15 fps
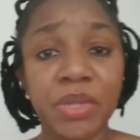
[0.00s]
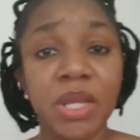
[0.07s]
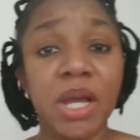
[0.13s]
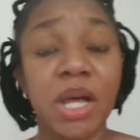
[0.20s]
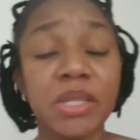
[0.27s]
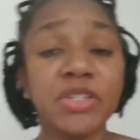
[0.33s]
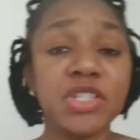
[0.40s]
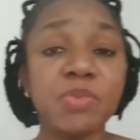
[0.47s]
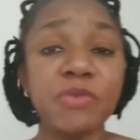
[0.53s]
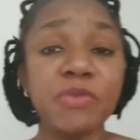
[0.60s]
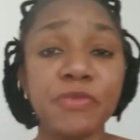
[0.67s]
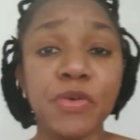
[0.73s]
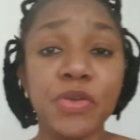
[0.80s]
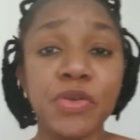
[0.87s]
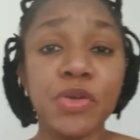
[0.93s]
And just
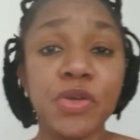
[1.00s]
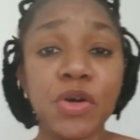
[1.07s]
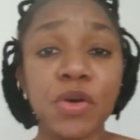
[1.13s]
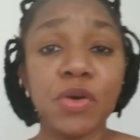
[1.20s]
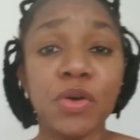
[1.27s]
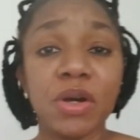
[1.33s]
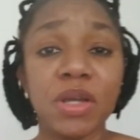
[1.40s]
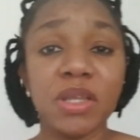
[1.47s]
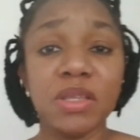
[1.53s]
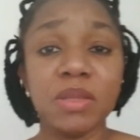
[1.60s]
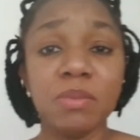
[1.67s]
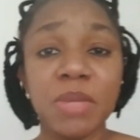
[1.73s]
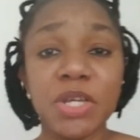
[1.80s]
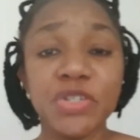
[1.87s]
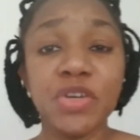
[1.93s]
before you go,
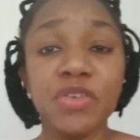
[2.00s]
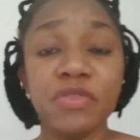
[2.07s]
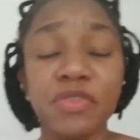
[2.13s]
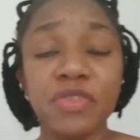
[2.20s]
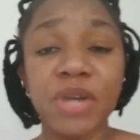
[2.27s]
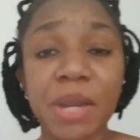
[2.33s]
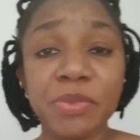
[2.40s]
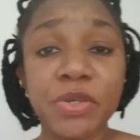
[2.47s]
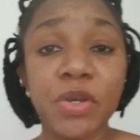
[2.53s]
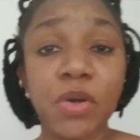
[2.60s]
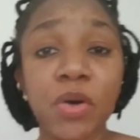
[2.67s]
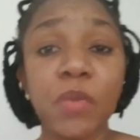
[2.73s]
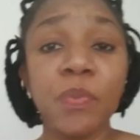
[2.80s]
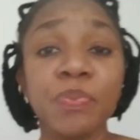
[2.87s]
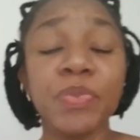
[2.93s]
make sure you've grabbed
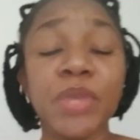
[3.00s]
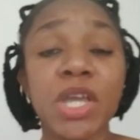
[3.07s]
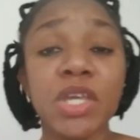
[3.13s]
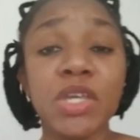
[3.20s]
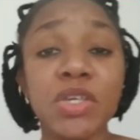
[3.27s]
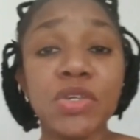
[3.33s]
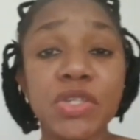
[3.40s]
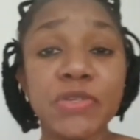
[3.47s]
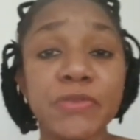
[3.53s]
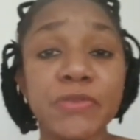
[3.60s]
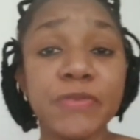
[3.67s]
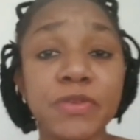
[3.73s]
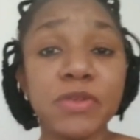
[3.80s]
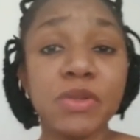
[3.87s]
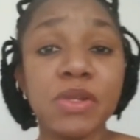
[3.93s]
your
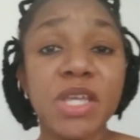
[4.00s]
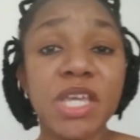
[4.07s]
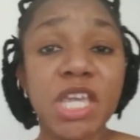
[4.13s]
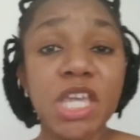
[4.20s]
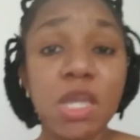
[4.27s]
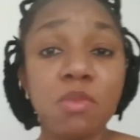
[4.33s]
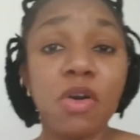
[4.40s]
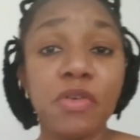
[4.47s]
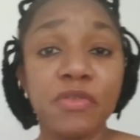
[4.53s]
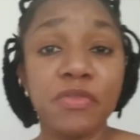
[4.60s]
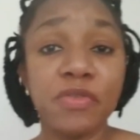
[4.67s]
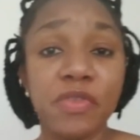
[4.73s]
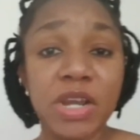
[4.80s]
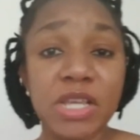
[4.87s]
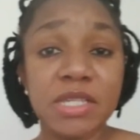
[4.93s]
useful Ebo
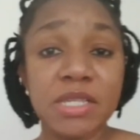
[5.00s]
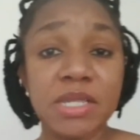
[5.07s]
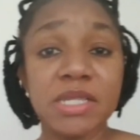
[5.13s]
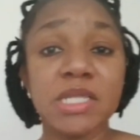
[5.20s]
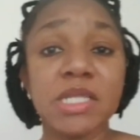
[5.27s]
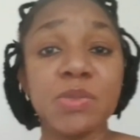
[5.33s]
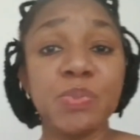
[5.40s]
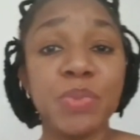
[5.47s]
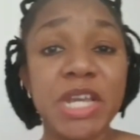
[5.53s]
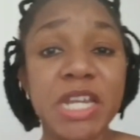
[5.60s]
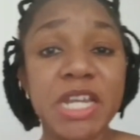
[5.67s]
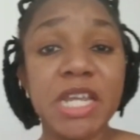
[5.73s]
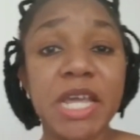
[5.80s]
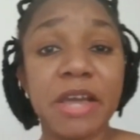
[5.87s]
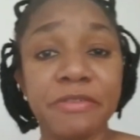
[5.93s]
Phrases
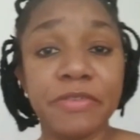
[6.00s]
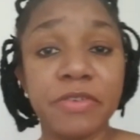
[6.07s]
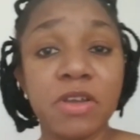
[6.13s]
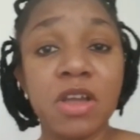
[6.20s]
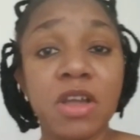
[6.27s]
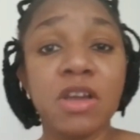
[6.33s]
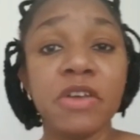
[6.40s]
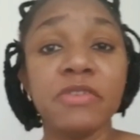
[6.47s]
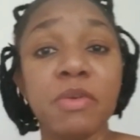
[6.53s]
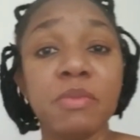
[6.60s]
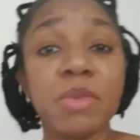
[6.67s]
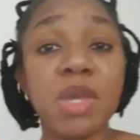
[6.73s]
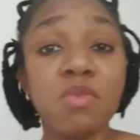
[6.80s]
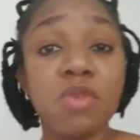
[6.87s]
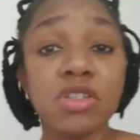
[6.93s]
PDF from
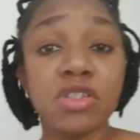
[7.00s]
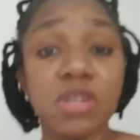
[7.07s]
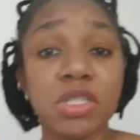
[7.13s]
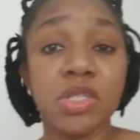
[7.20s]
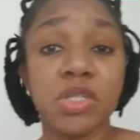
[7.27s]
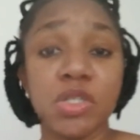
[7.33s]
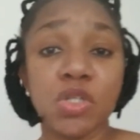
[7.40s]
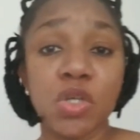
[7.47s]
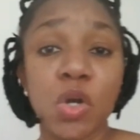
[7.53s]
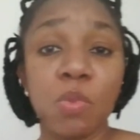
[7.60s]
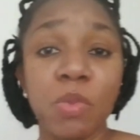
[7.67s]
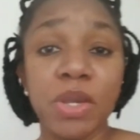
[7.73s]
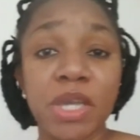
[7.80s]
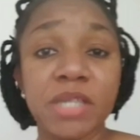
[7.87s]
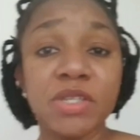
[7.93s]

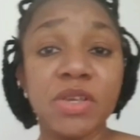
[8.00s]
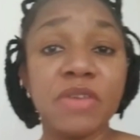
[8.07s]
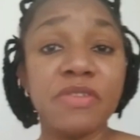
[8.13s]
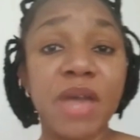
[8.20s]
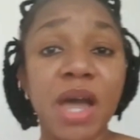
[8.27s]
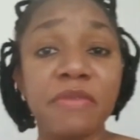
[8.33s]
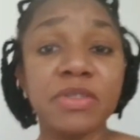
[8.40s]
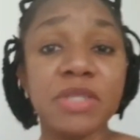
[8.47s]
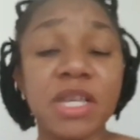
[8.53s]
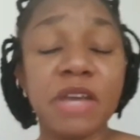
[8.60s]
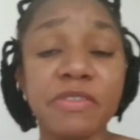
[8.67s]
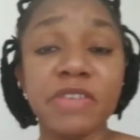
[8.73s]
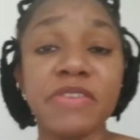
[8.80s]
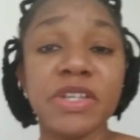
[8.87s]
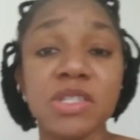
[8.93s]
Igbostudy.com, okay? So if you haven't,
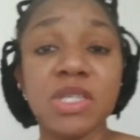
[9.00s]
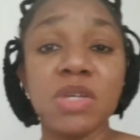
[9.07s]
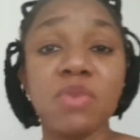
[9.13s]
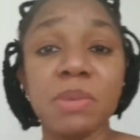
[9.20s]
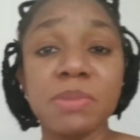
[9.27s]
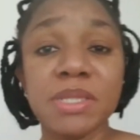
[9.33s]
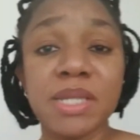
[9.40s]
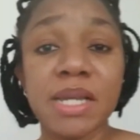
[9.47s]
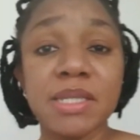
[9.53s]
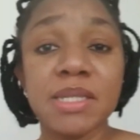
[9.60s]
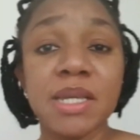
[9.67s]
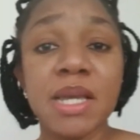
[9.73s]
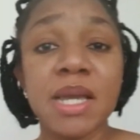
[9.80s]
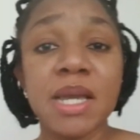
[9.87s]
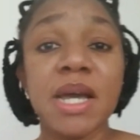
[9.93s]
head over to the website
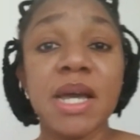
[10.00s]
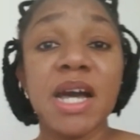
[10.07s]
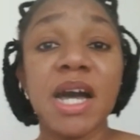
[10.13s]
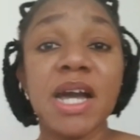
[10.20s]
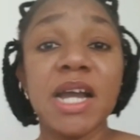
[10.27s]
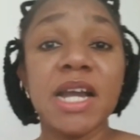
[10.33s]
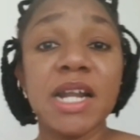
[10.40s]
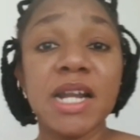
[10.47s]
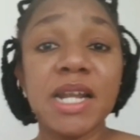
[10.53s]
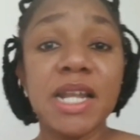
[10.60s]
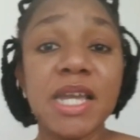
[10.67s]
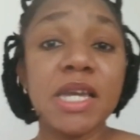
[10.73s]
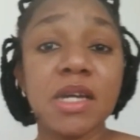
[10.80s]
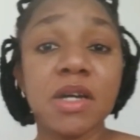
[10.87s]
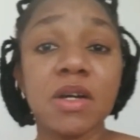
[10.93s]
and
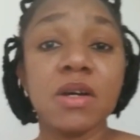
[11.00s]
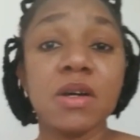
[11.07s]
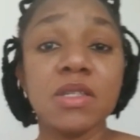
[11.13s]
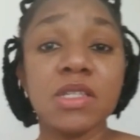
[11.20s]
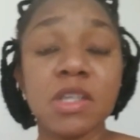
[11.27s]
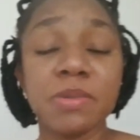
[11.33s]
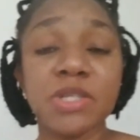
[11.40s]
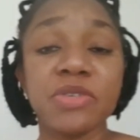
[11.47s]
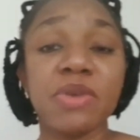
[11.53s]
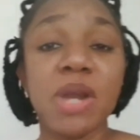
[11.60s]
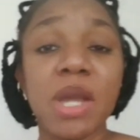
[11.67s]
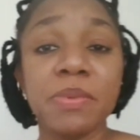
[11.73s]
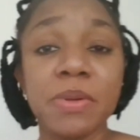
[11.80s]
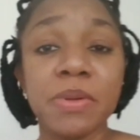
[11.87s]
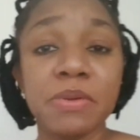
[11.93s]
click or
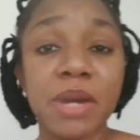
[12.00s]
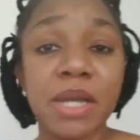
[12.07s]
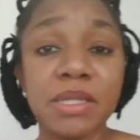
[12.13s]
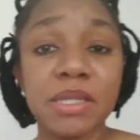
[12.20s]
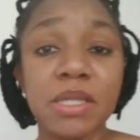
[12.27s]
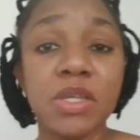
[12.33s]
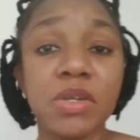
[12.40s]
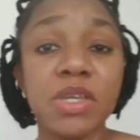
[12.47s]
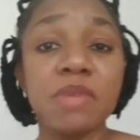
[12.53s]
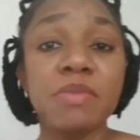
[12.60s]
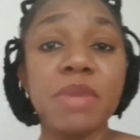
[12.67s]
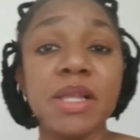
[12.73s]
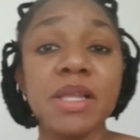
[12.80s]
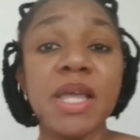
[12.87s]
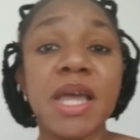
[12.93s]
subscribe, write in your
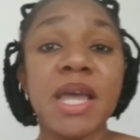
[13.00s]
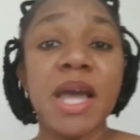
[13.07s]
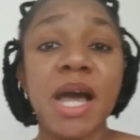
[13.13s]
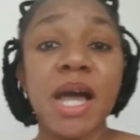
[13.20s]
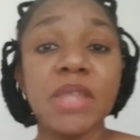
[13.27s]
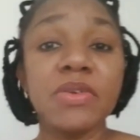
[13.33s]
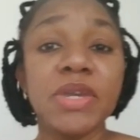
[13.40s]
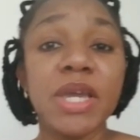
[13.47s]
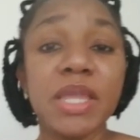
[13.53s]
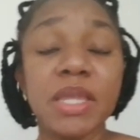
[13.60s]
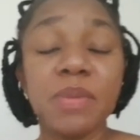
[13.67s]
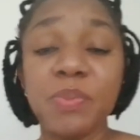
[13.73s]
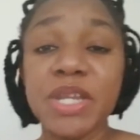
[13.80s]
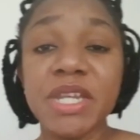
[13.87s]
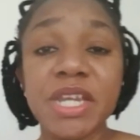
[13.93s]
email, and you get the
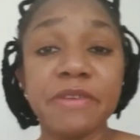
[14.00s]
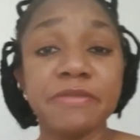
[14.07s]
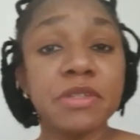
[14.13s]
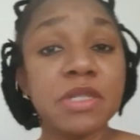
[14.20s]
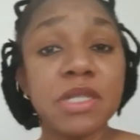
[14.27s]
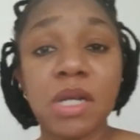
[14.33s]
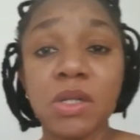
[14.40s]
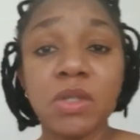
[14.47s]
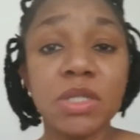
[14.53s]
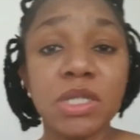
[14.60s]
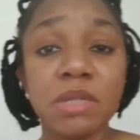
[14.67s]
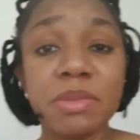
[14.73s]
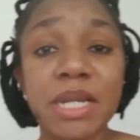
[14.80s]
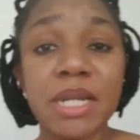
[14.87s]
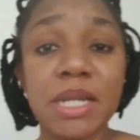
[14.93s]
PDF to download
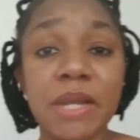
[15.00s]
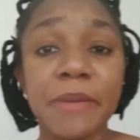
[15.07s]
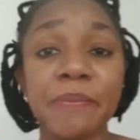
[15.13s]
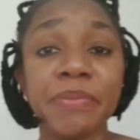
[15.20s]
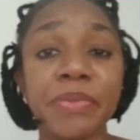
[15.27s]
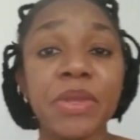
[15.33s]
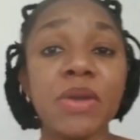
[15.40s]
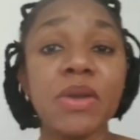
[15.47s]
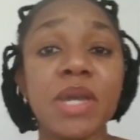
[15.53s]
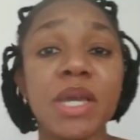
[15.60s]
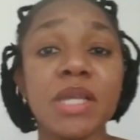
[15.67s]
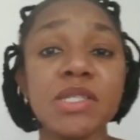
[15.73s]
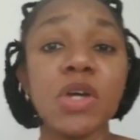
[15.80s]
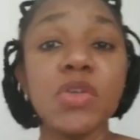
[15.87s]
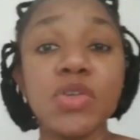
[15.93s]
immediately. Okay,
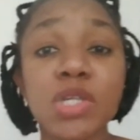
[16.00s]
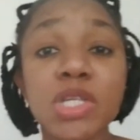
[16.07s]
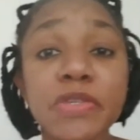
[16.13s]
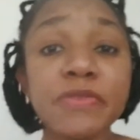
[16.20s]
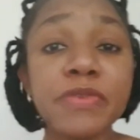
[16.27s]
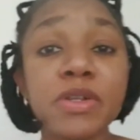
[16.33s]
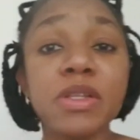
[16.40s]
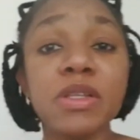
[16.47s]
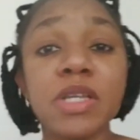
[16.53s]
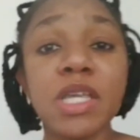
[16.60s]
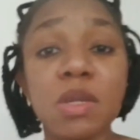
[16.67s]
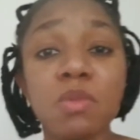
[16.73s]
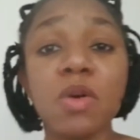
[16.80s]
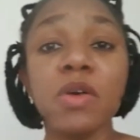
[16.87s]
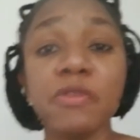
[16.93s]
it's got useful
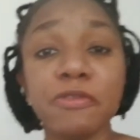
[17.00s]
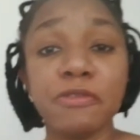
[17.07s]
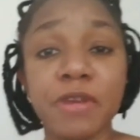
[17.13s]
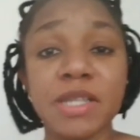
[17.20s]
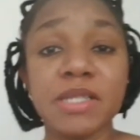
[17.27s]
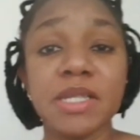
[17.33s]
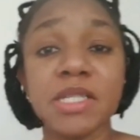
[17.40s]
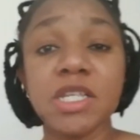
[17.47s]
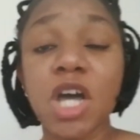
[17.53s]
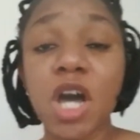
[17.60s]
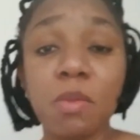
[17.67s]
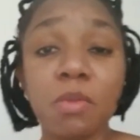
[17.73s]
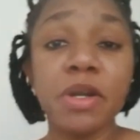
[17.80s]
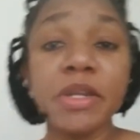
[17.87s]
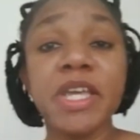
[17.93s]
Igbo phrases,
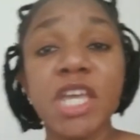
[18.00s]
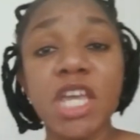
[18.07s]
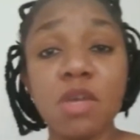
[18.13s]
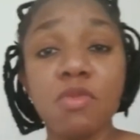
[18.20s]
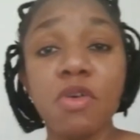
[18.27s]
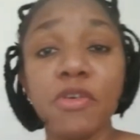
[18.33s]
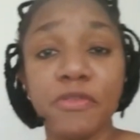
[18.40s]
common Igbo